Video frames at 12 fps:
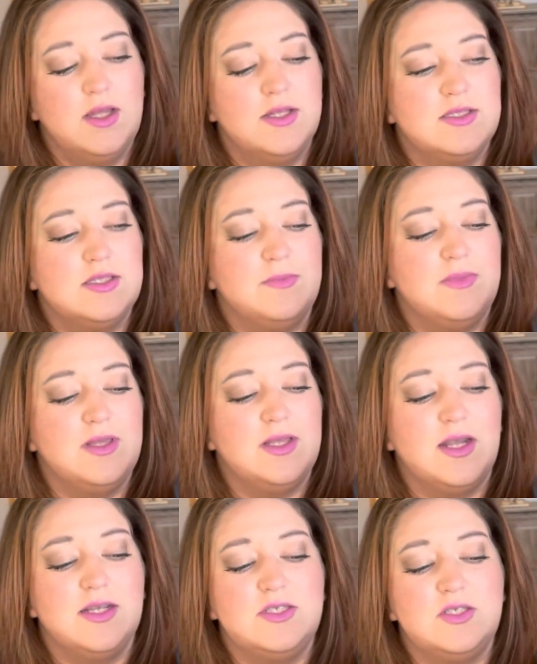something that
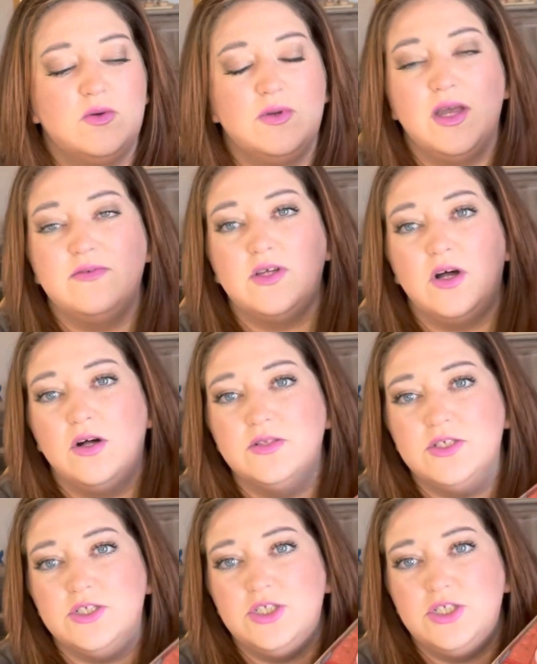I don't have to
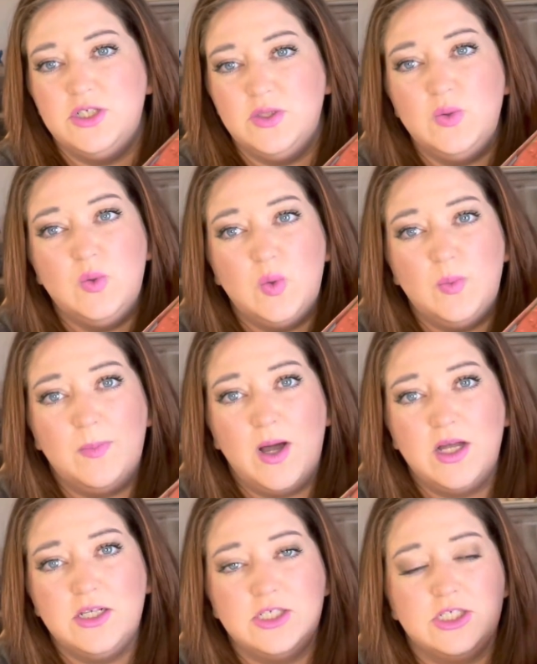alter too
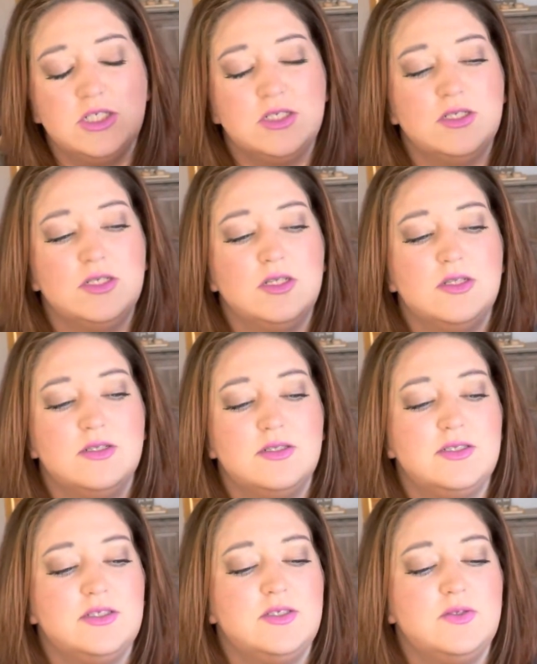much
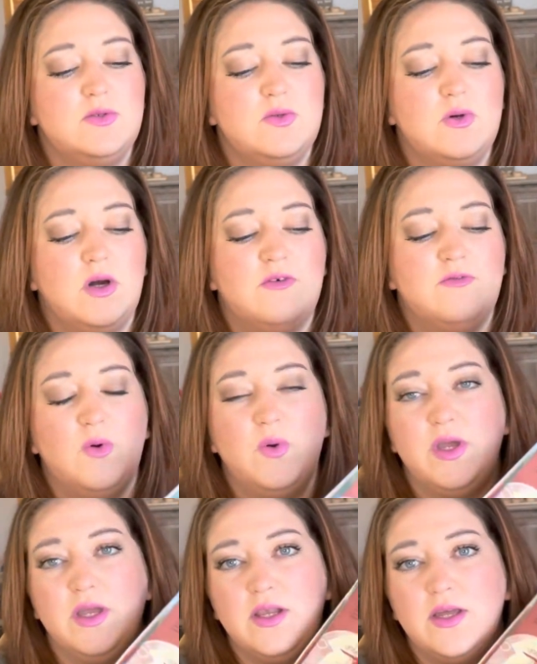to
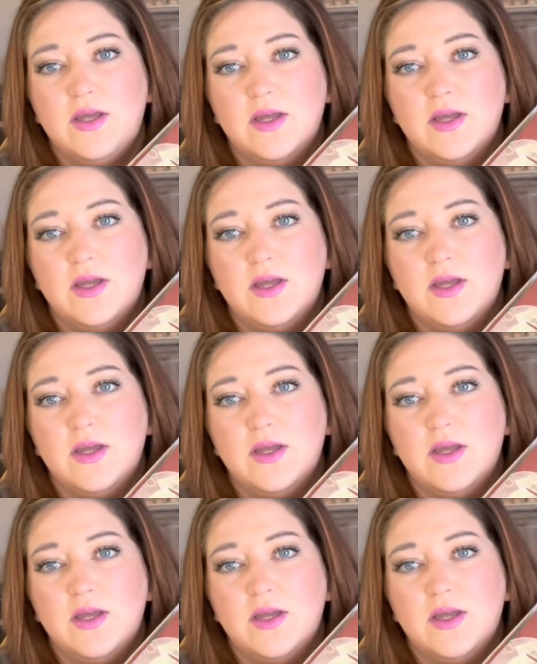avoid